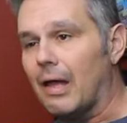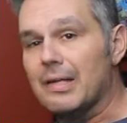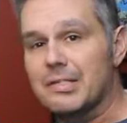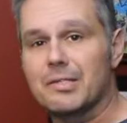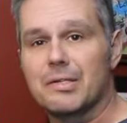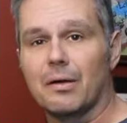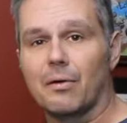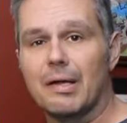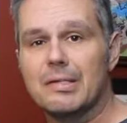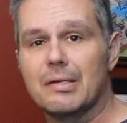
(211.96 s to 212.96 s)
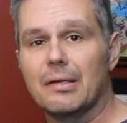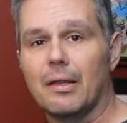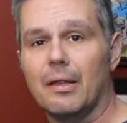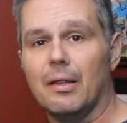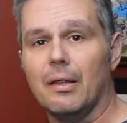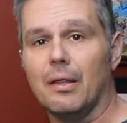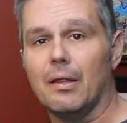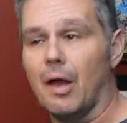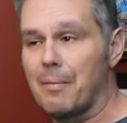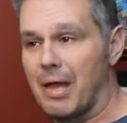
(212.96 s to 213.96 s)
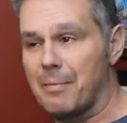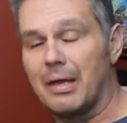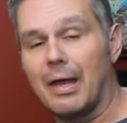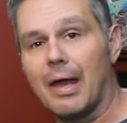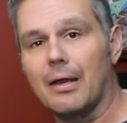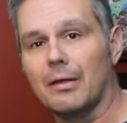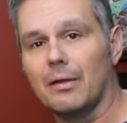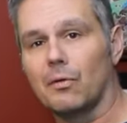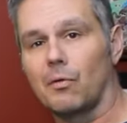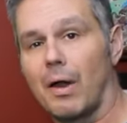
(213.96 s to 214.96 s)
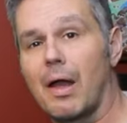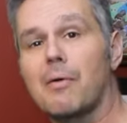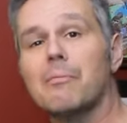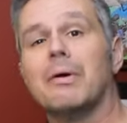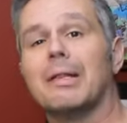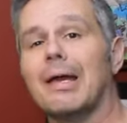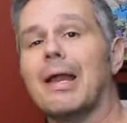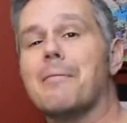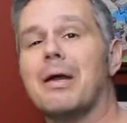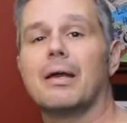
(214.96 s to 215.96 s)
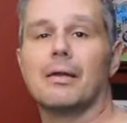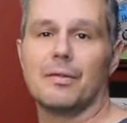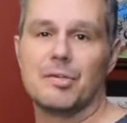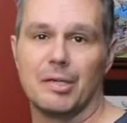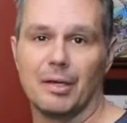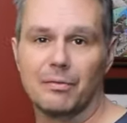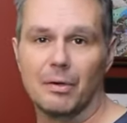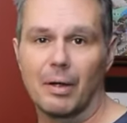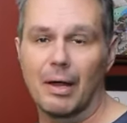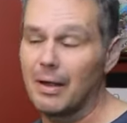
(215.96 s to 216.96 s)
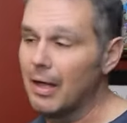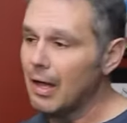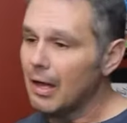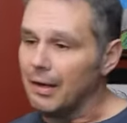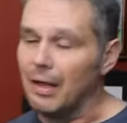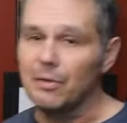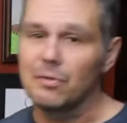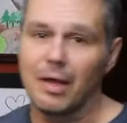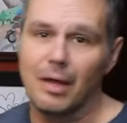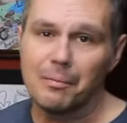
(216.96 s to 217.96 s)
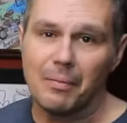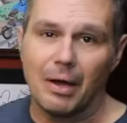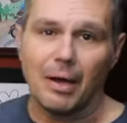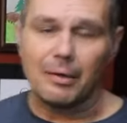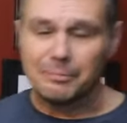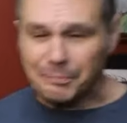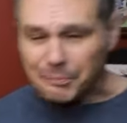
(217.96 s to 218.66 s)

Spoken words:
as it's increasing, you know, I may be gaining a little ground, but then I make another shift, okay? Now you take my